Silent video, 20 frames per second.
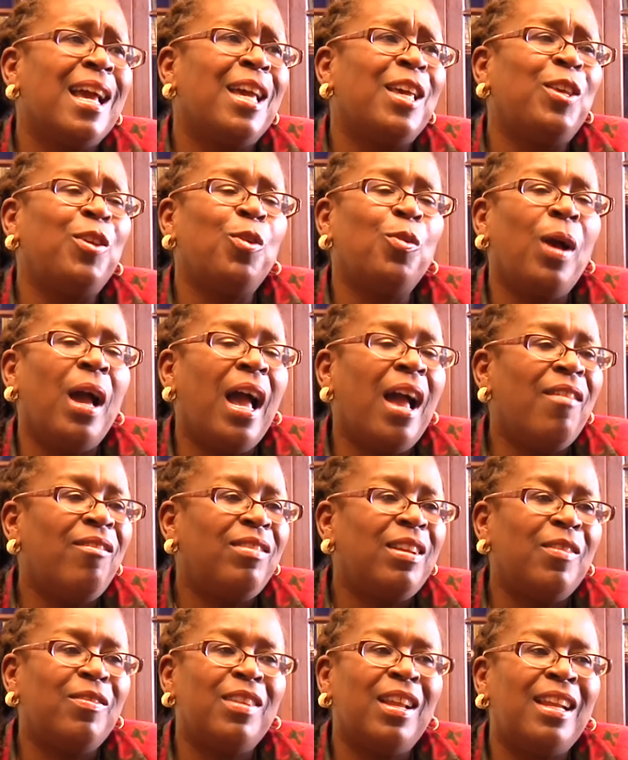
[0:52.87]
you have
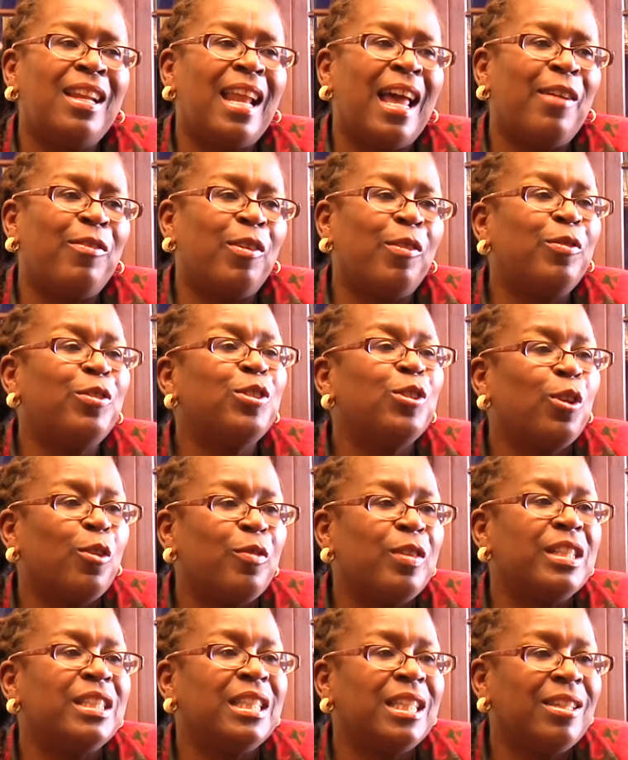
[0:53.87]
lived a life of
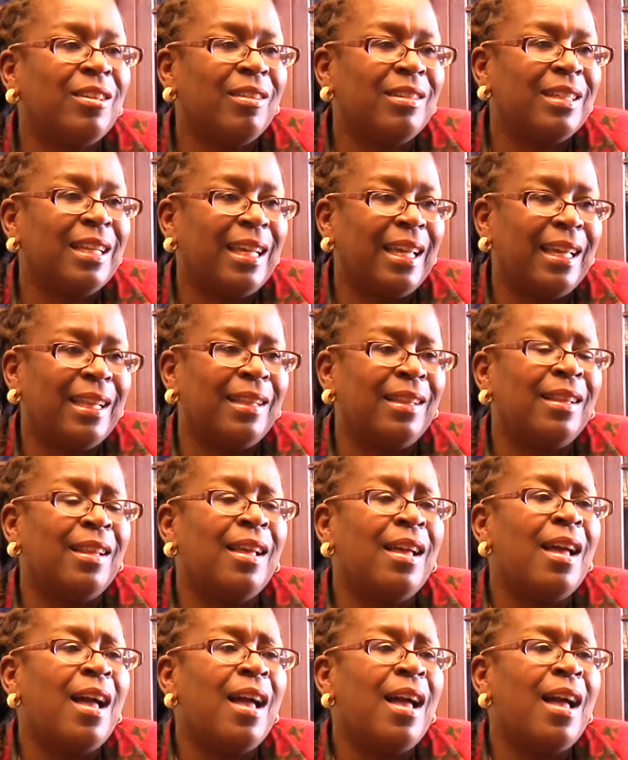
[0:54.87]
service here on the Hill.